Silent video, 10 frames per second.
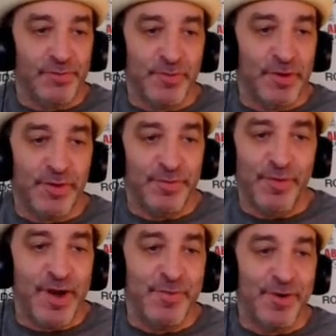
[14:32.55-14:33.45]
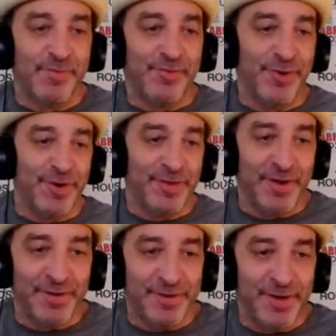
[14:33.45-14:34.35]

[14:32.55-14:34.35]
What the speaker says: is way more important than,